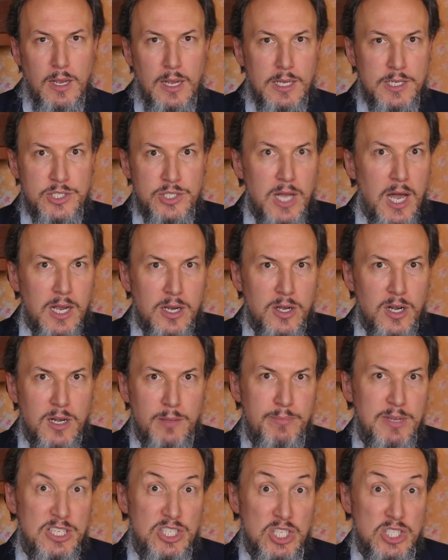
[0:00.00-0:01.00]
It's not going
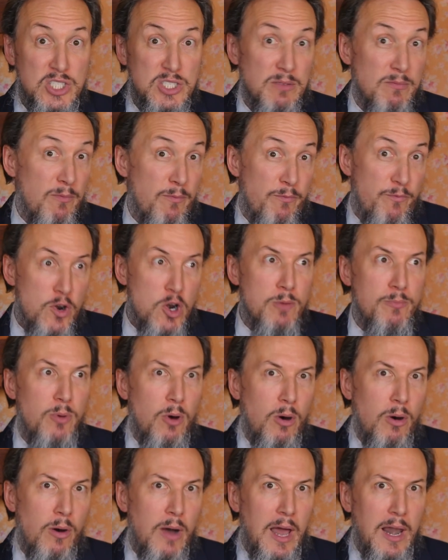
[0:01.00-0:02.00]
to be just
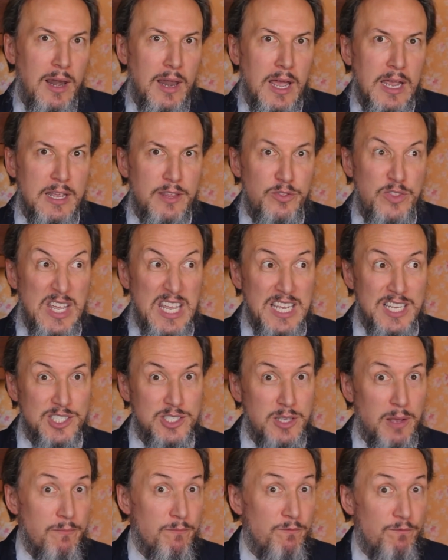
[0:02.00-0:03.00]
verbal, like
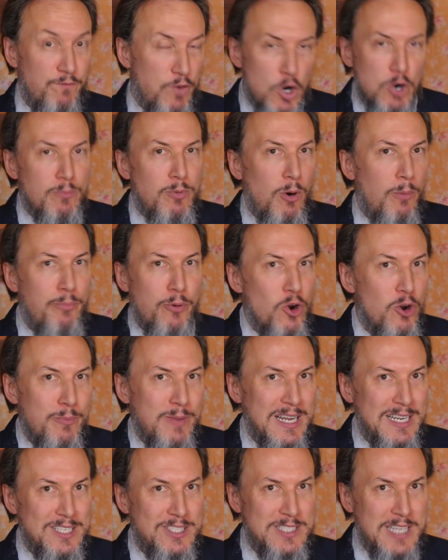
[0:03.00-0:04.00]
these verbal
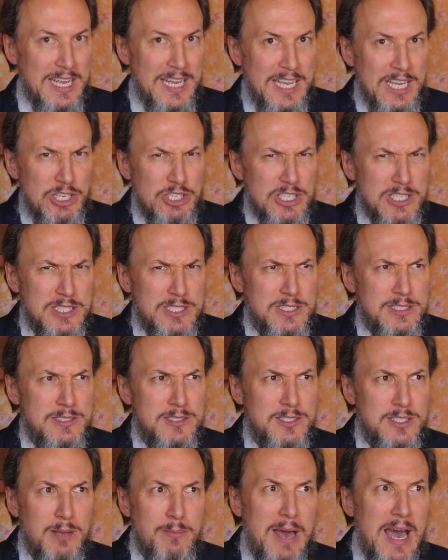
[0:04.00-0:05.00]
permits that he
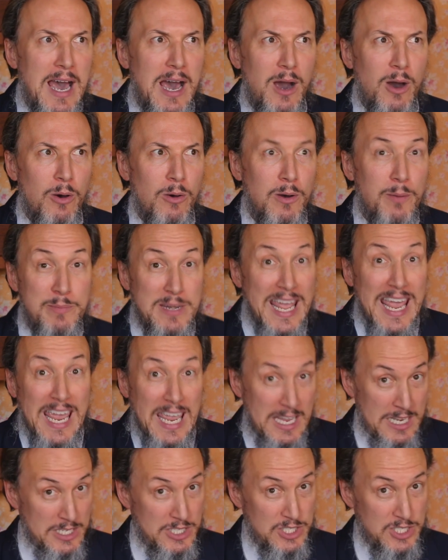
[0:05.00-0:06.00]
just somehow
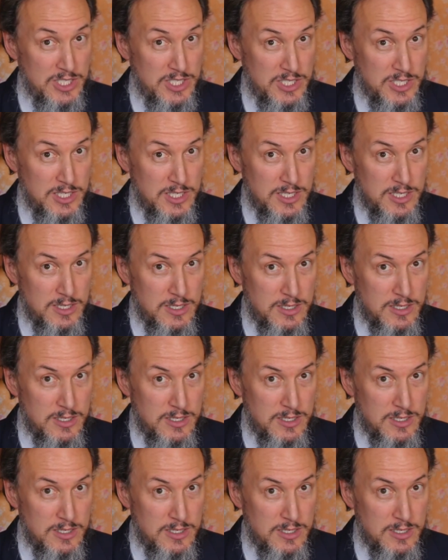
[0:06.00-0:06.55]
obtains.